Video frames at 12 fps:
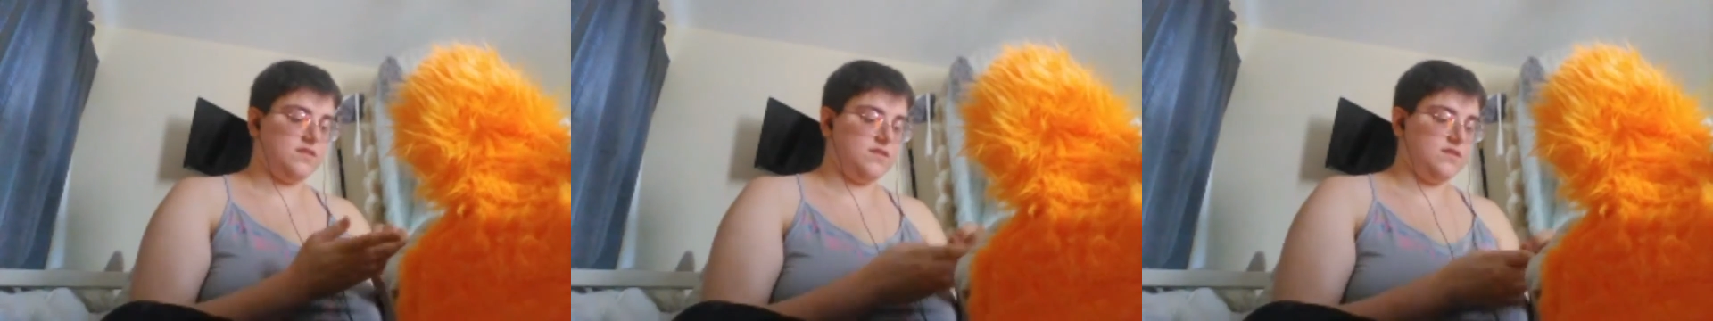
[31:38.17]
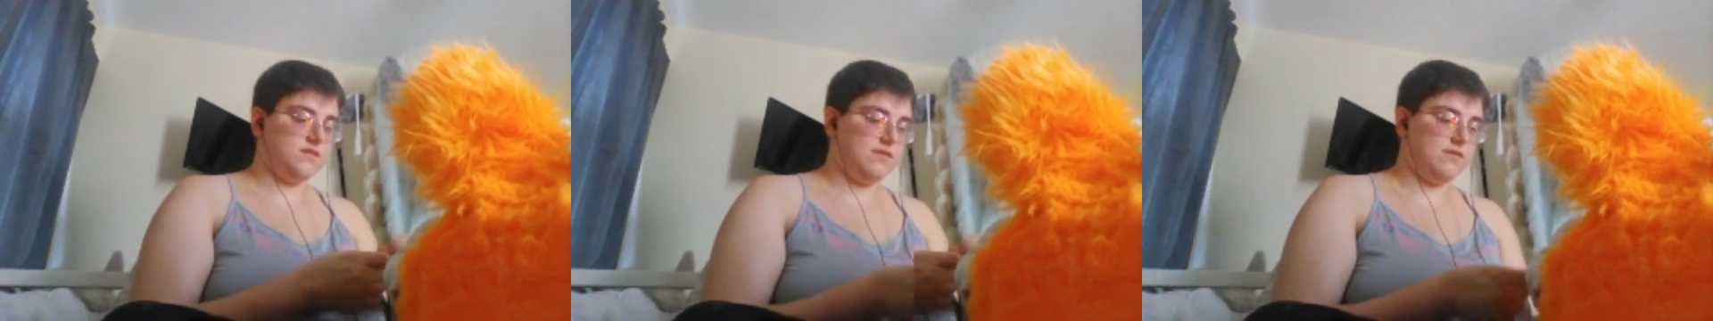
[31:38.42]

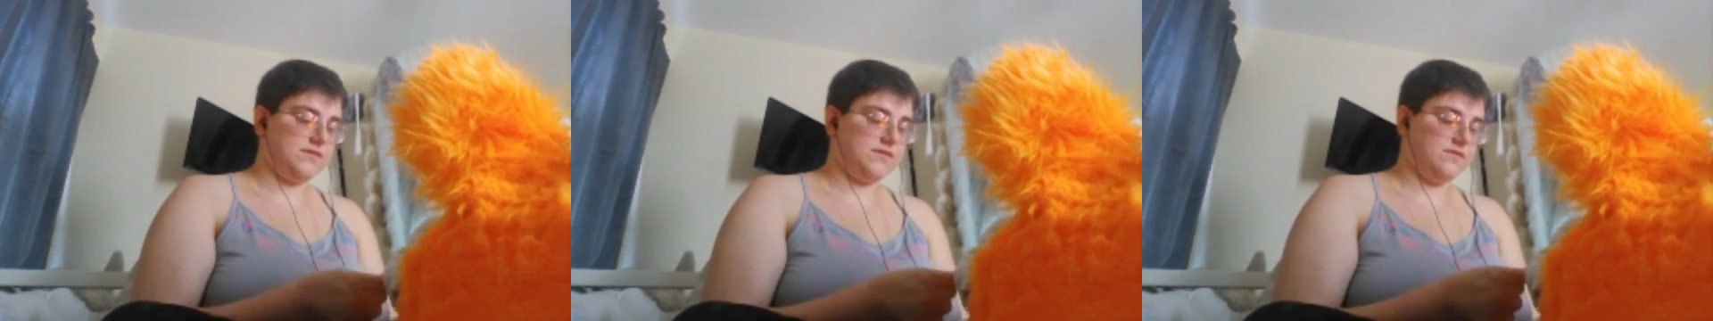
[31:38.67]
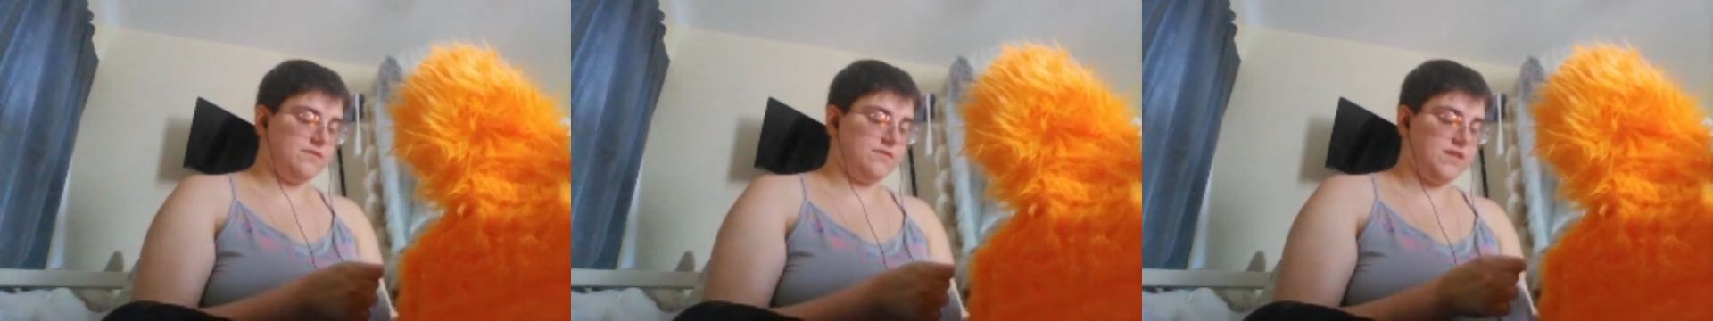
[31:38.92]
personal
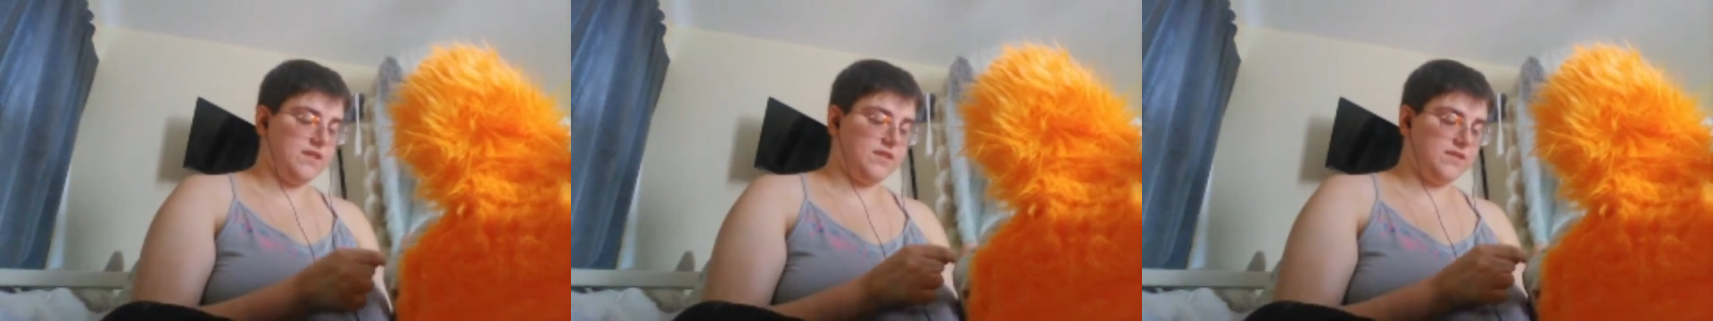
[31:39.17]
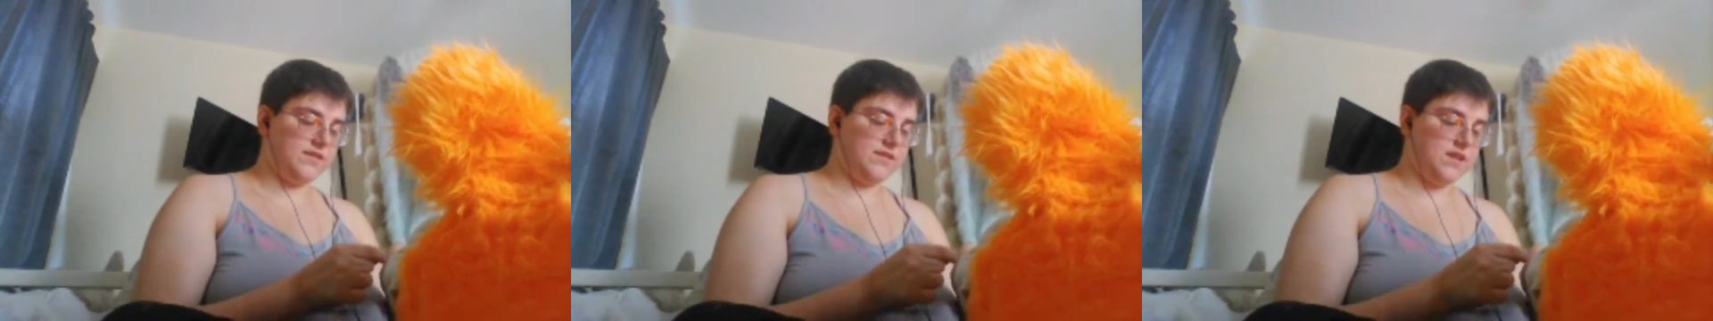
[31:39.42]
things
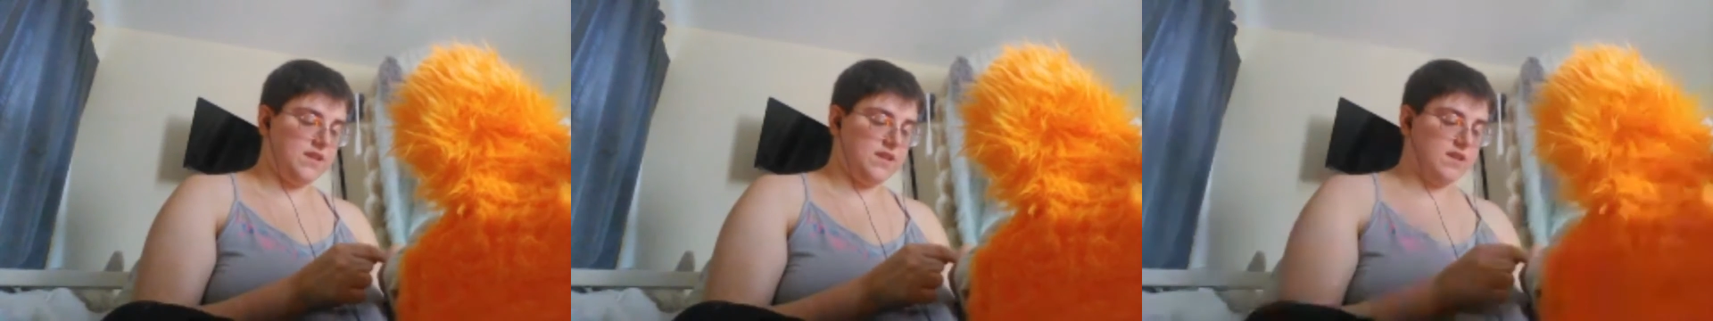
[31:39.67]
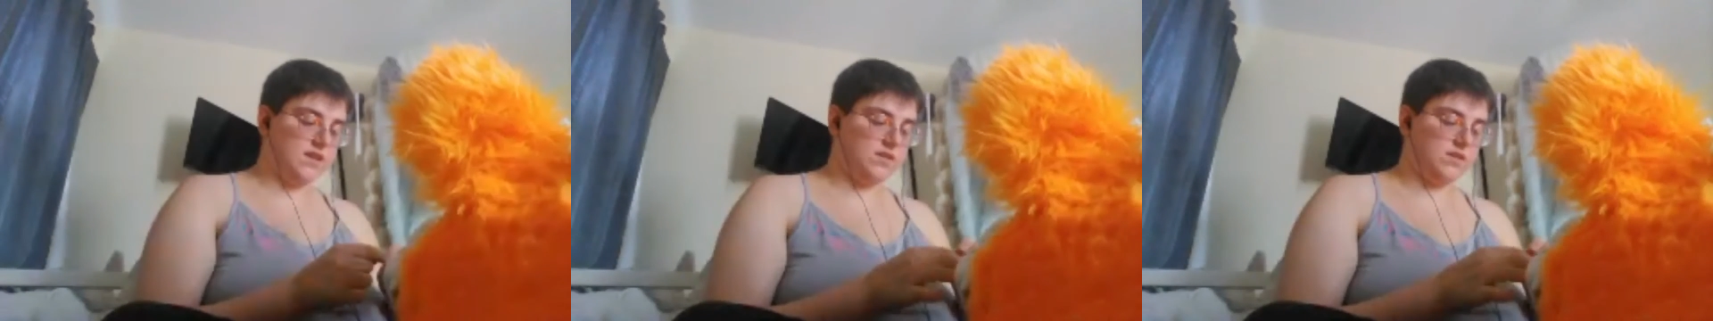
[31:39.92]
that I can't
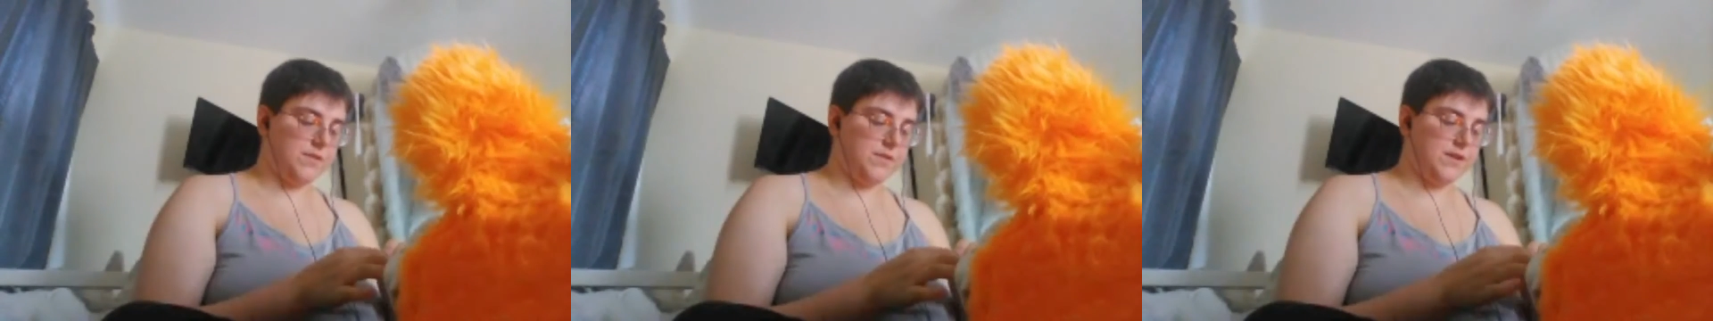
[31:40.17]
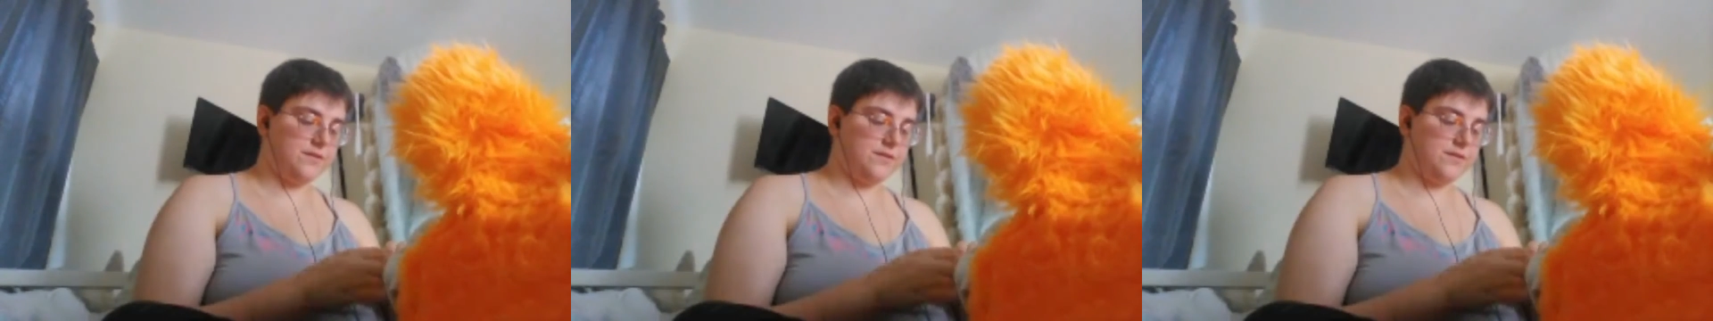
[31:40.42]
talk about.